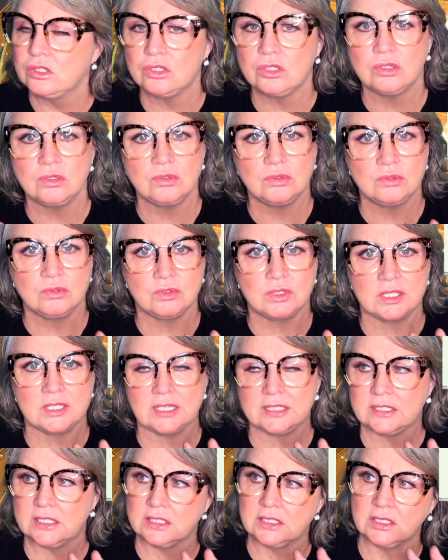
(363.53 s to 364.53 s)
to that
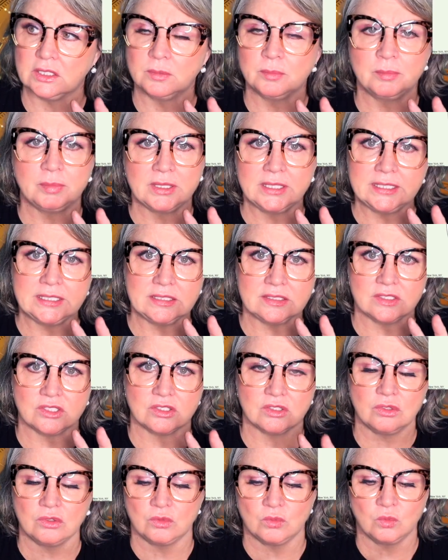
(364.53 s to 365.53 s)
I can complete
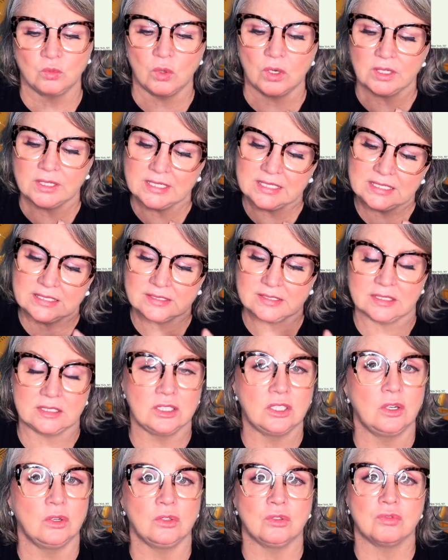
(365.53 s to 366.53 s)
soon? What is it?
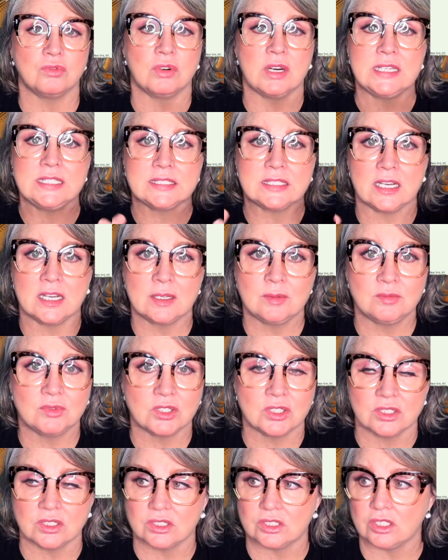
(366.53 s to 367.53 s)
You know, great time
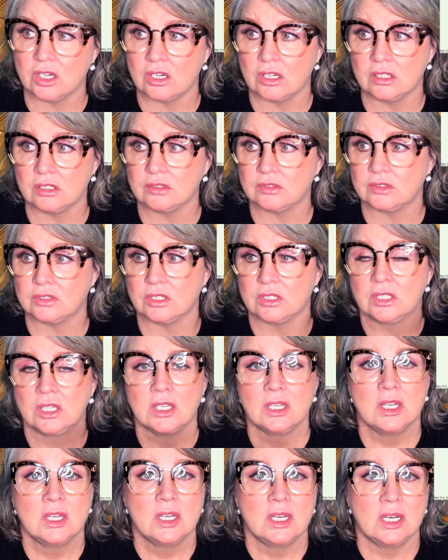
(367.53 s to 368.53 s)
to start,
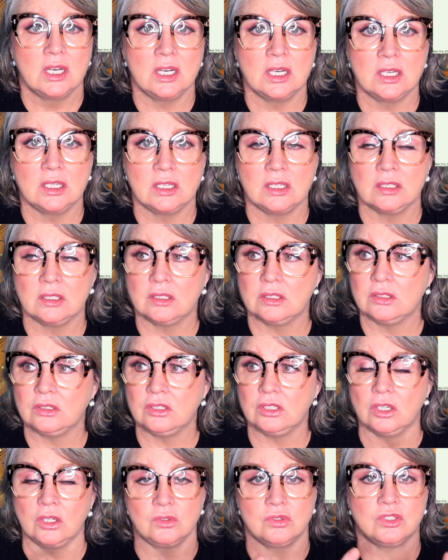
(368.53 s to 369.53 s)

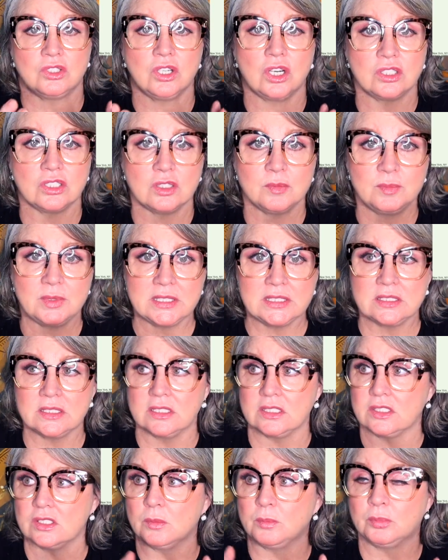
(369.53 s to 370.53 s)
you know, start a
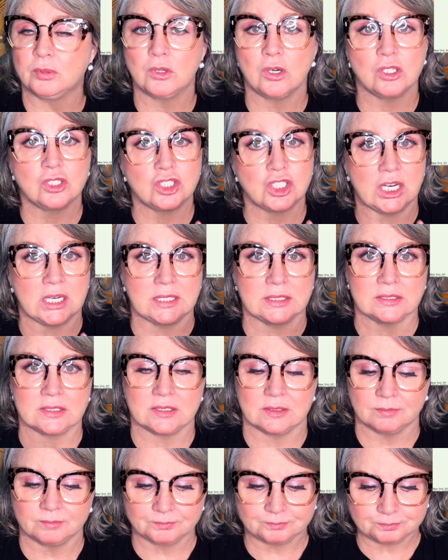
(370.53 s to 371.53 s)
business, a
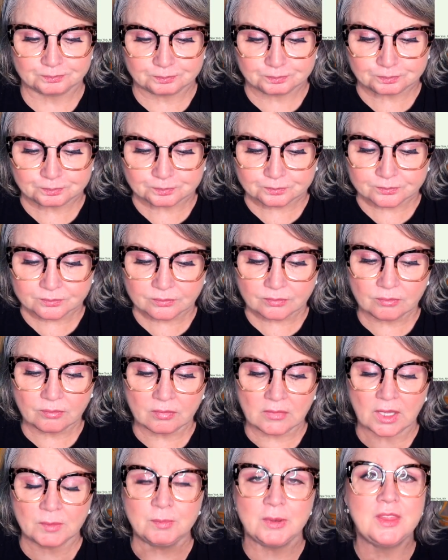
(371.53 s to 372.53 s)
project.
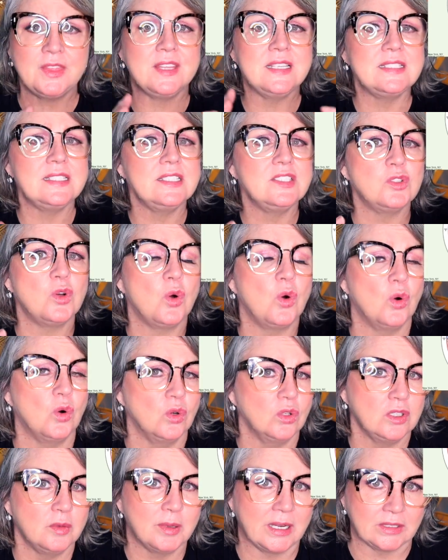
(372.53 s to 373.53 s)
But this is
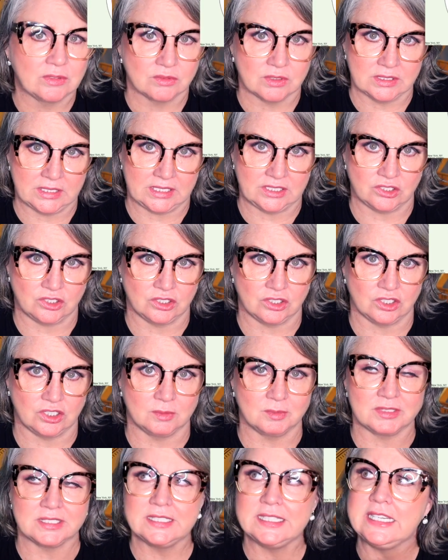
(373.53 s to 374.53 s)
all about
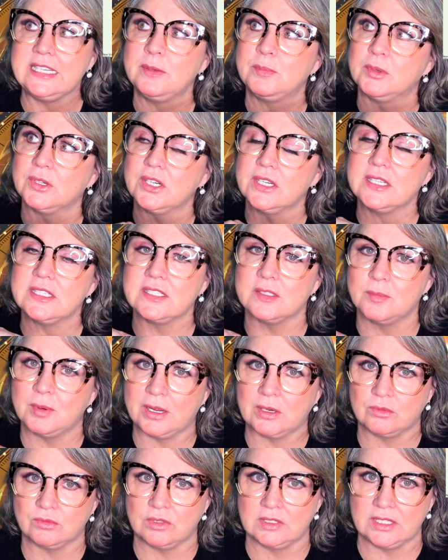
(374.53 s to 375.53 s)
relationships. Libra is
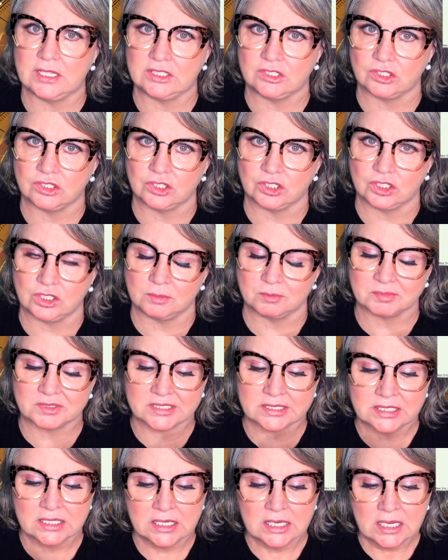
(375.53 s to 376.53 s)
about
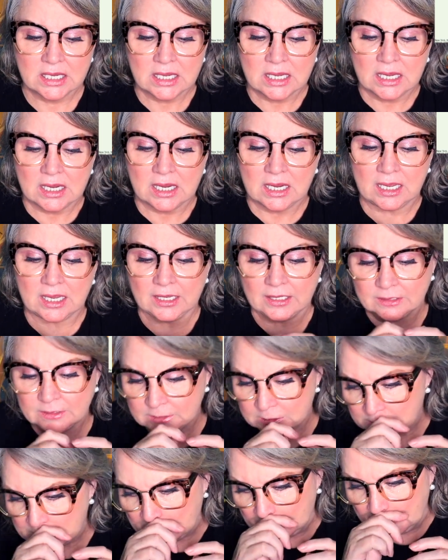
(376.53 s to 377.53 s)
relationships.
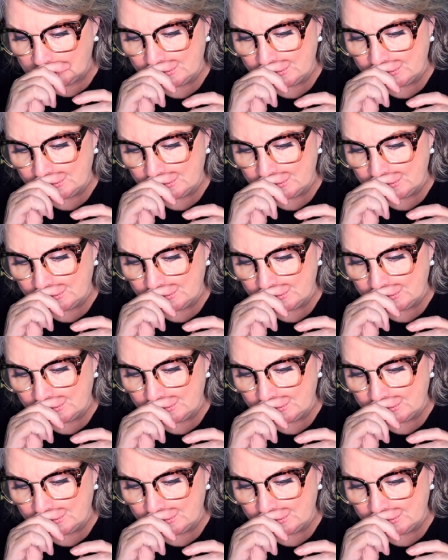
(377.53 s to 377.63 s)
And